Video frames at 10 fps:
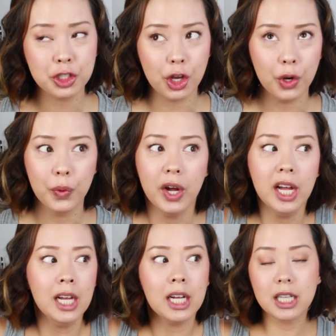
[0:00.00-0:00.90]
So
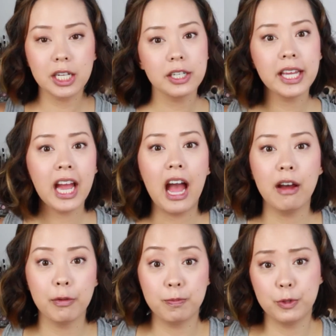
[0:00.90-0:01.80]
clearly I
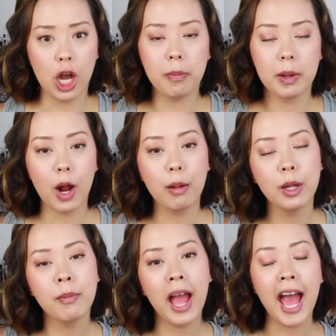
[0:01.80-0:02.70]
have a shopping
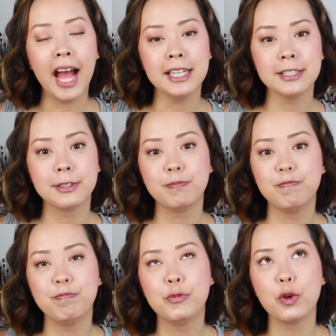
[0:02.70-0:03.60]
problem and
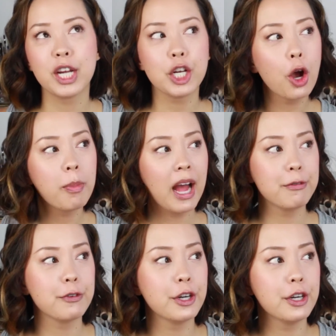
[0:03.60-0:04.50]
doing a no
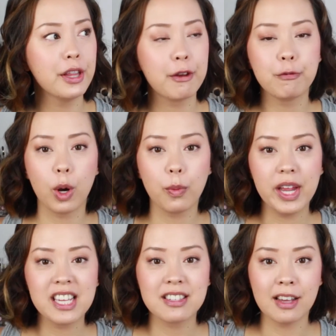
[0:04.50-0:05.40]
buy for like four
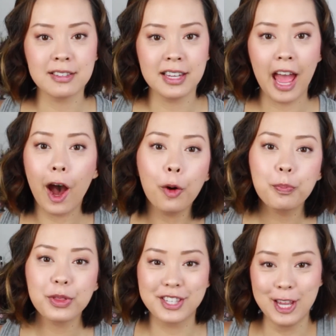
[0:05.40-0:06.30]
weeks doesn't
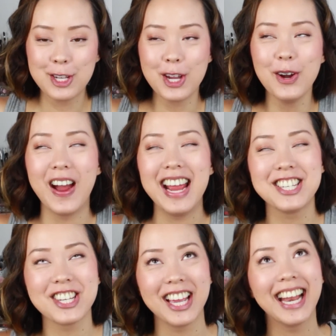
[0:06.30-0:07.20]
help the
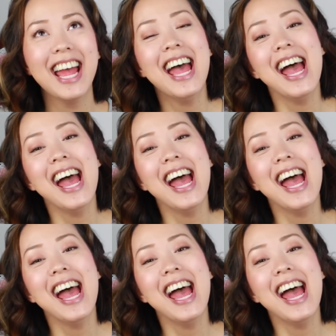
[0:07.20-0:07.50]
situation.